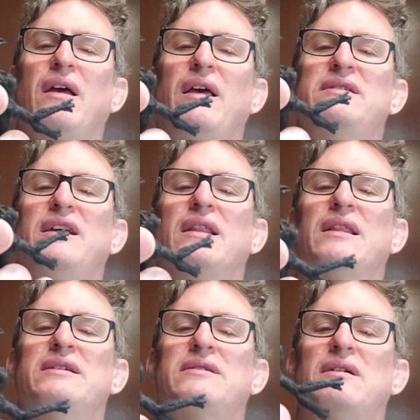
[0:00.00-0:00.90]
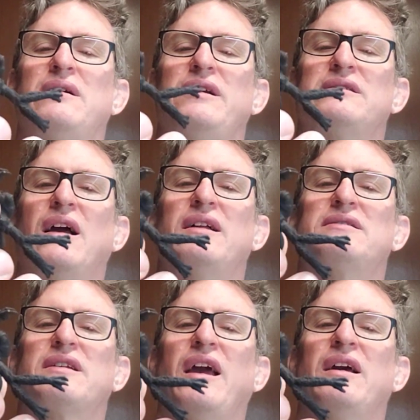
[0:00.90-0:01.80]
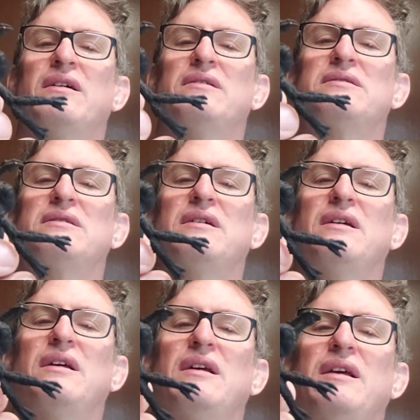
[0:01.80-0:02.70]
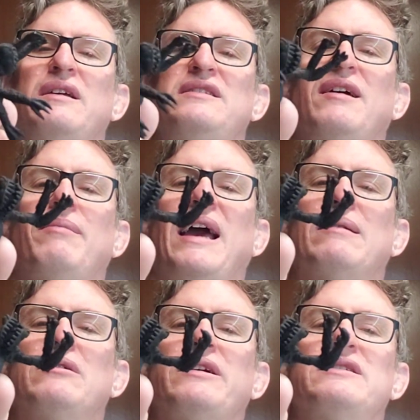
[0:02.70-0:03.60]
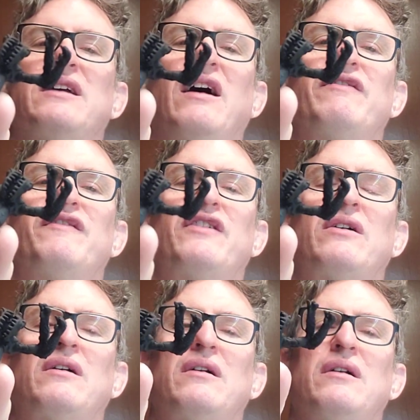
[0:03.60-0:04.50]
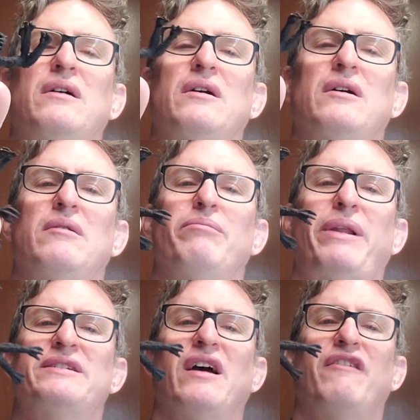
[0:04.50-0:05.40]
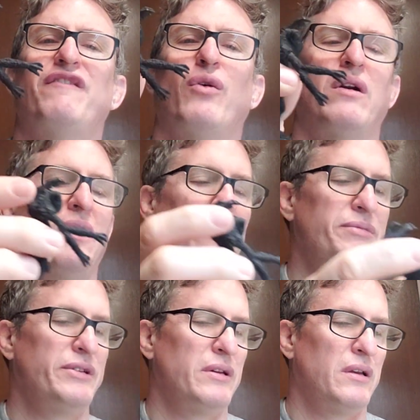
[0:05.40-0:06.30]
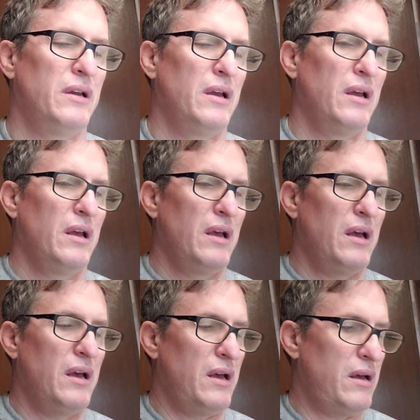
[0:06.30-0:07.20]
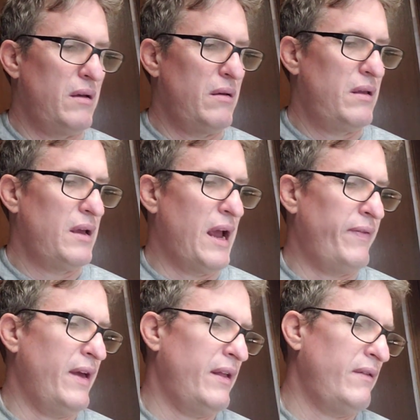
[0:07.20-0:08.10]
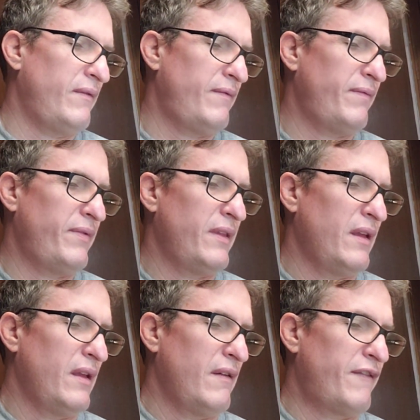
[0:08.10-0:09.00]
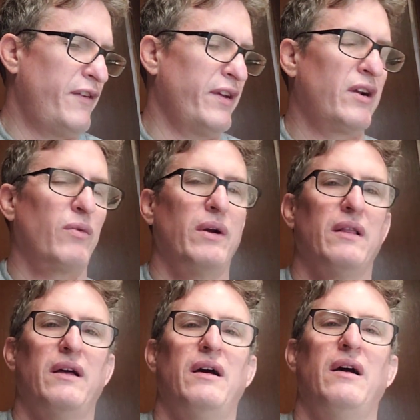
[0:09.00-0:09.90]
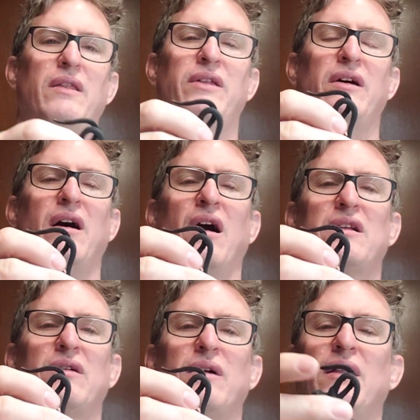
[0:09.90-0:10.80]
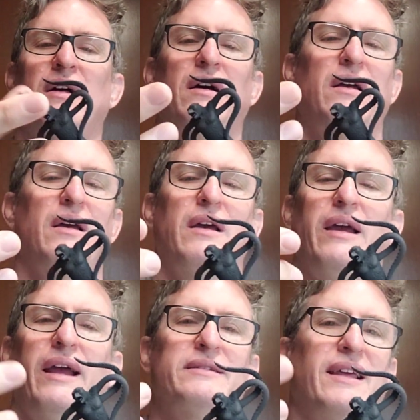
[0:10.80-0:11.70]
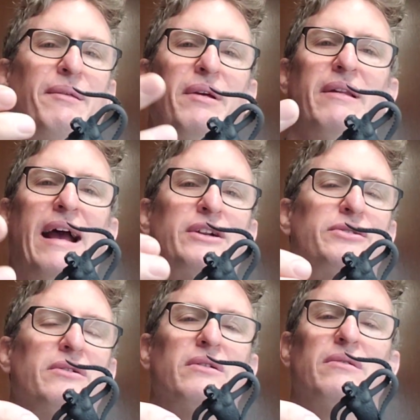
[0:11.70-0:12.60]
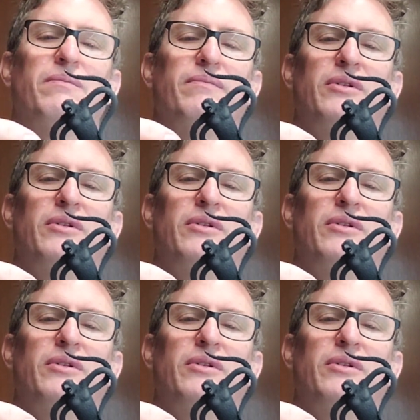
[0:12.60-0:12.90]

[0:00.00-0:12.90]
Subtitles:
Is he a lizard? He's got scales. Is he a mammal? He's got fur, but he's got 4 arms. And then for the gorilla, the octorilla, it's going to be a natural,